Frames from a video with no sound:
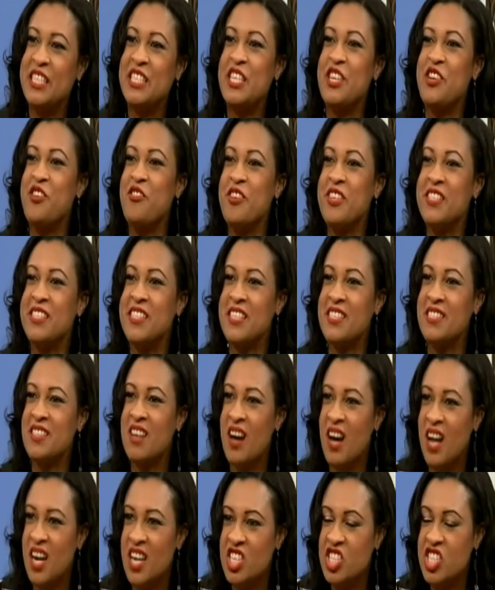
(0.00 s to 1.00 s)
It increases
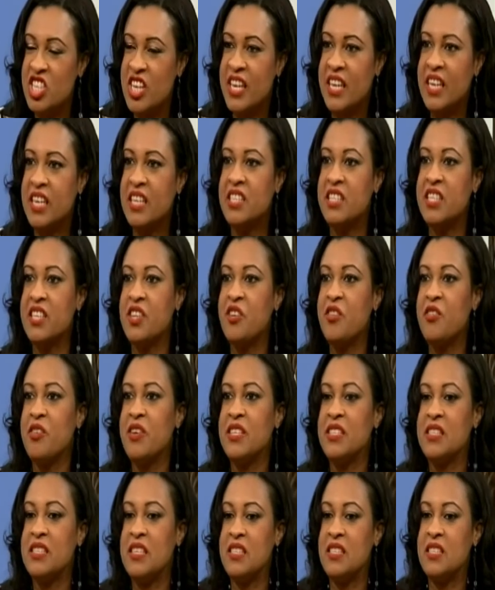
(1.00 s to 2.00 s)
collagen. It
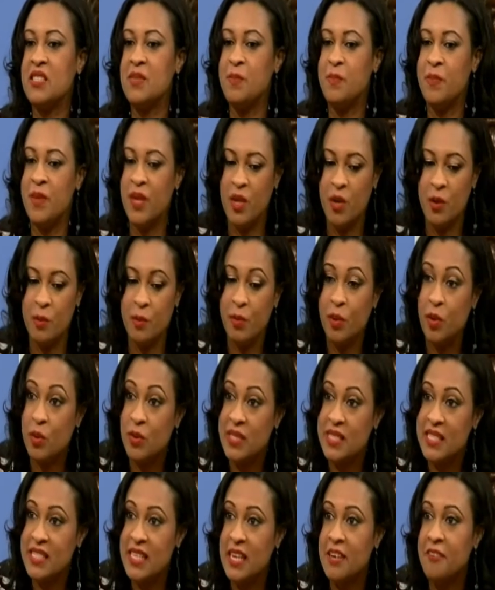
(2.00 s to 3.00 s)
increases, you know,
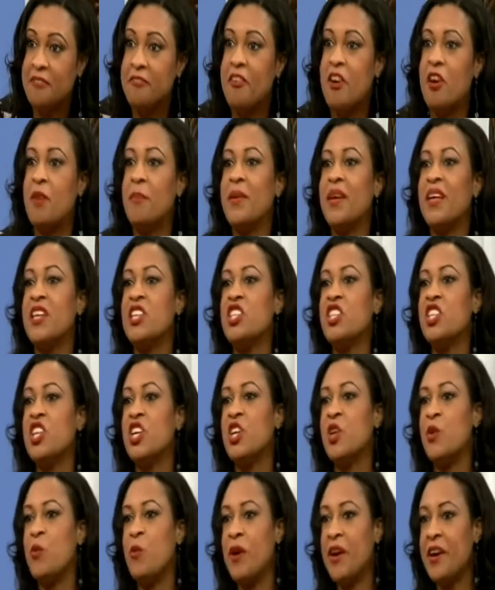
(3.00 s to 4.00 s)
bone cell
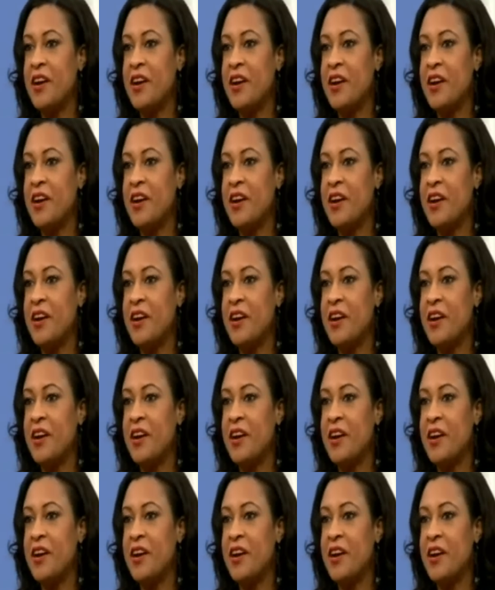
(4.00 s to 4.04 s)
formation.